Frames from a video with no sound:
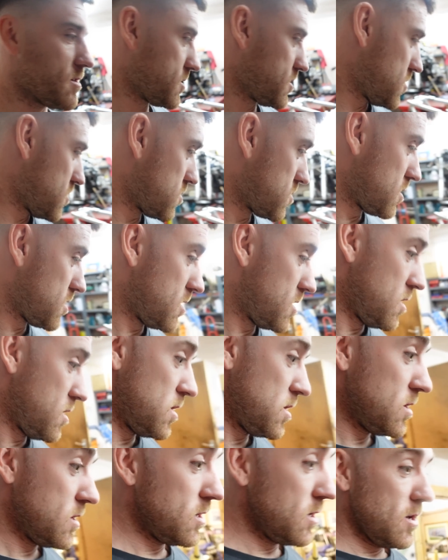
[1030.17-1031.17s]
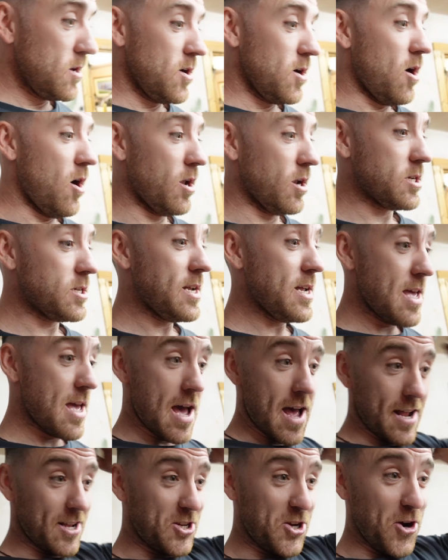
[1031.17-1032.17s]
So honestly,
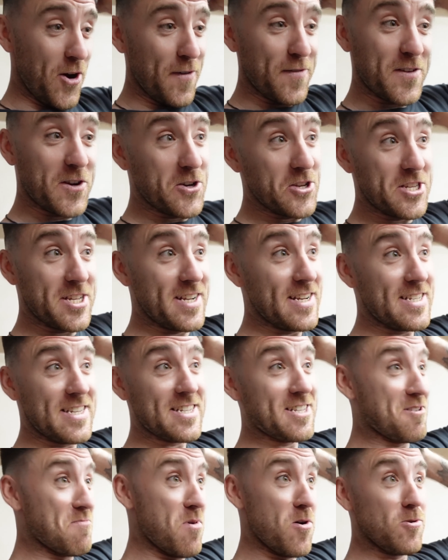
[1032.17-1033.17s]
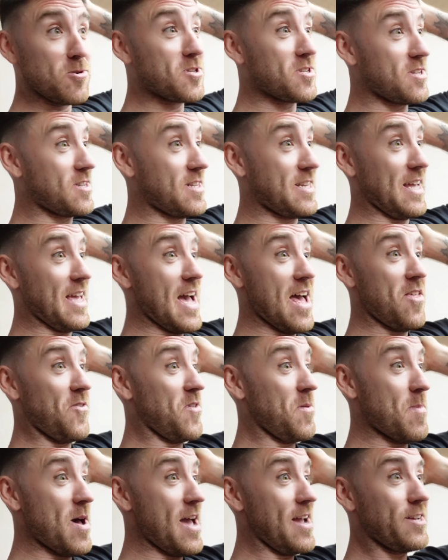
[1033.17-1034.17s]
yeah, chuffed, because this is the most together
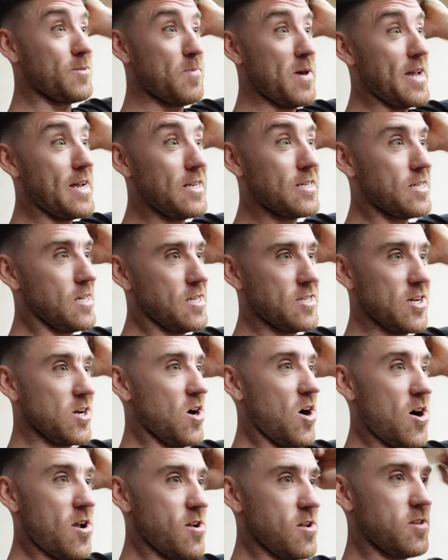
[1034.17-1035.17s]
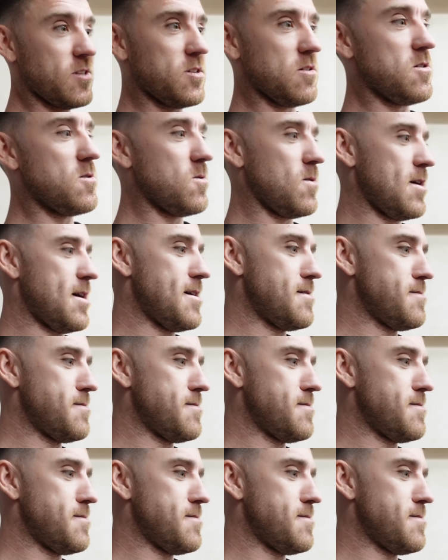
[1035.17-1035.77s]
the bike's been since I got it. So